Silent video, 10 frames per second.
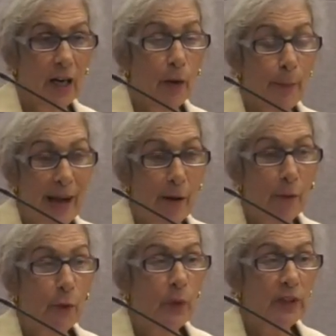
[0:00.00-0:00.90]

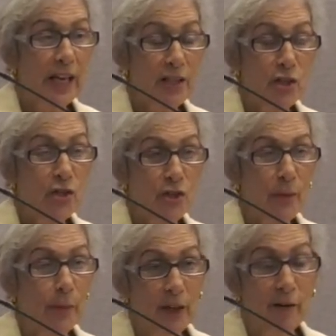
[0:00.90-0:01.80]
about the
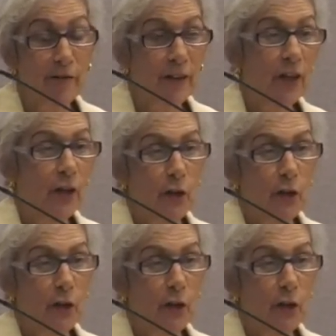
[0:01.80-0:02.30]
relationship of,